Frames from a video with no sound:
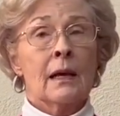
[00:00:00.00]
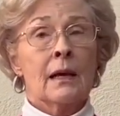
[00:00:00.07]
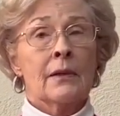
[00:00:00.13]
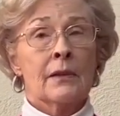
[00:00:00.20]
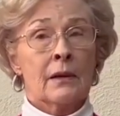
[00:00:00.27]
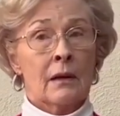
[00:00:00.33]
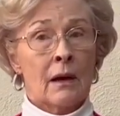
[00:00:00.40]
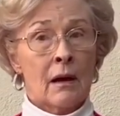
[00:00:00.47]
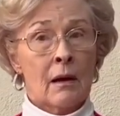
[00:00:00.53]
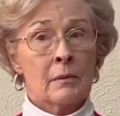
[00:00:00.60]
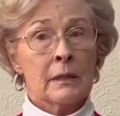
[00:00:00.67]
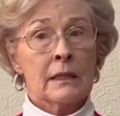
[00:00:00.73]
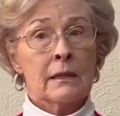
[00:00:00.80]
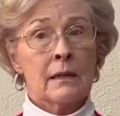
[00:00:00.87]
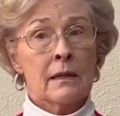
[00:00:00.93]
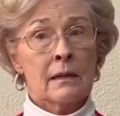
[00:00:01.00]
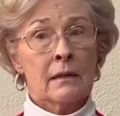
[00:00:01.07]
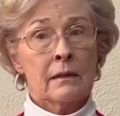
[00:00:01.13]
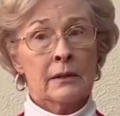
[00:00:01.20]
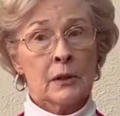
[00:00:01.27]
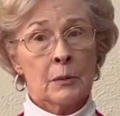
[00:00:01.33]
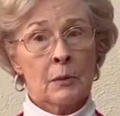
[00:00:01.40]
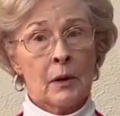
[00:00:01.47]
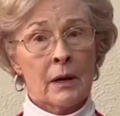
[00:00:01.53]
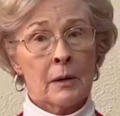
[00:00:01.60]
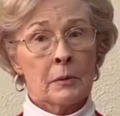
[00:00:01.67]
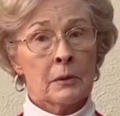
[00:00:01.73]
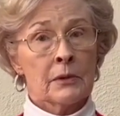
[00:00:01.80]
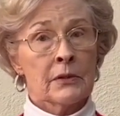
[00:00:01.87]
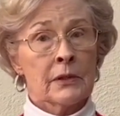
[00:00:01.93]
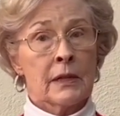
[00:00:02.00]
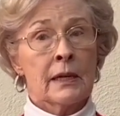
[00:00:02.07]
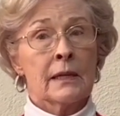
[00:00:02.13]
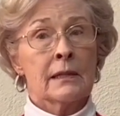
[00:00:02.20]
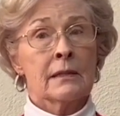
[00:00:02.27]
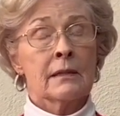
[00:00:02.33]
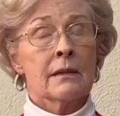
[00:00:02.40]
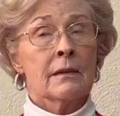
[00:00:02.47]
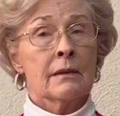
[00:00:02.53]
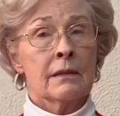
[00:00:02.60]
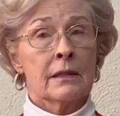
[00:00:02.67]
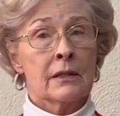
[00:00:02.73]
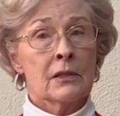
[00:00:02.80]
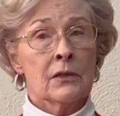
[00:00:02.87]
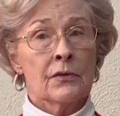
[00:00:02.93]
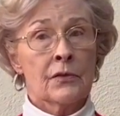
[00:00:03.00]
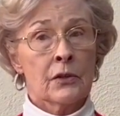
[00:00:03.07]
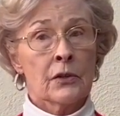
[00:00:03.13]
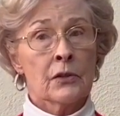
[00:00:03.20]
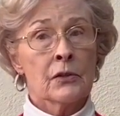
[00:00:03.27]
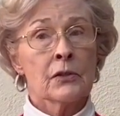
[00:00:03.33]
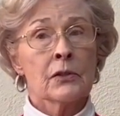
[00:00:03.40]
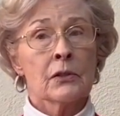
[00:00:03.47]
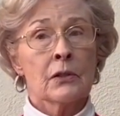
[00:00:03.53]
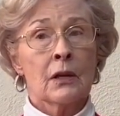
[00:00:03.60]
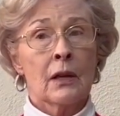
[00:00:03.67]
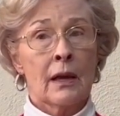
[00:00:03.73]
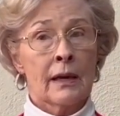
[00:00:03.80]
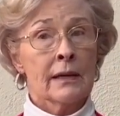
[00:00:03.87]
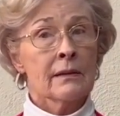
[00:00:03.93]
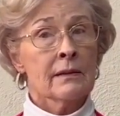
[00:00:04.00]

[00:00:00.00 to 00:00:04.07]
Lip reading: The Common English Bible says this verse like